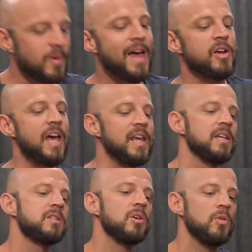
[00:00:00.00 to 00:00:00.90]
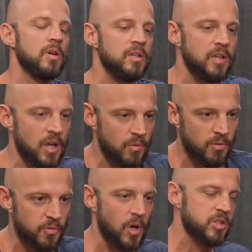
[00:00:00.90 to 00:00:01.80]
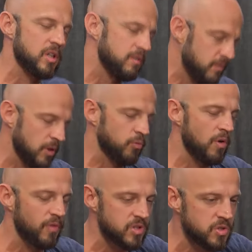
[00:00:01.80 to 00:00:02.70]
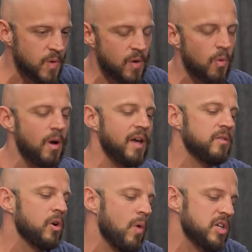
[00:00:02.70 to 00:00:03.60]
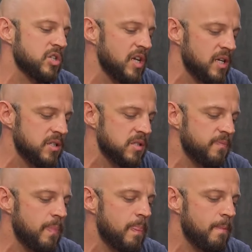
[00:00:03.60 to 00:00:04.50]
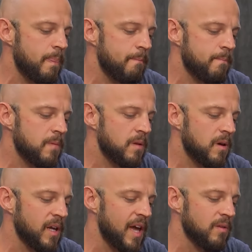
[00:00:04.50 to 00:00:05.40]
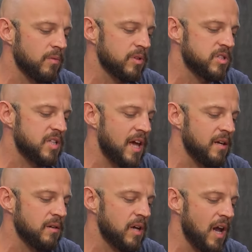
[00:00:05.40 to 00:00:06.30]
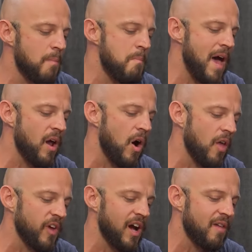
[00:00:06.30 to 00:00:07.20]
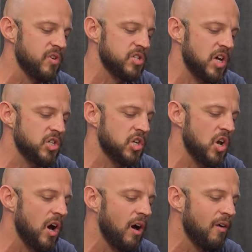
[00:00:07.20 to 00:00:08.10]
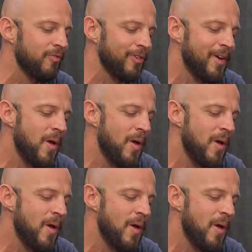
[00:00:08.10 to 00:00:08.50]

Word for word: without getting into it, you know the thoughts on you know Roe versus Wade. I, the question is, again, let's stay kind of meta on the conversation of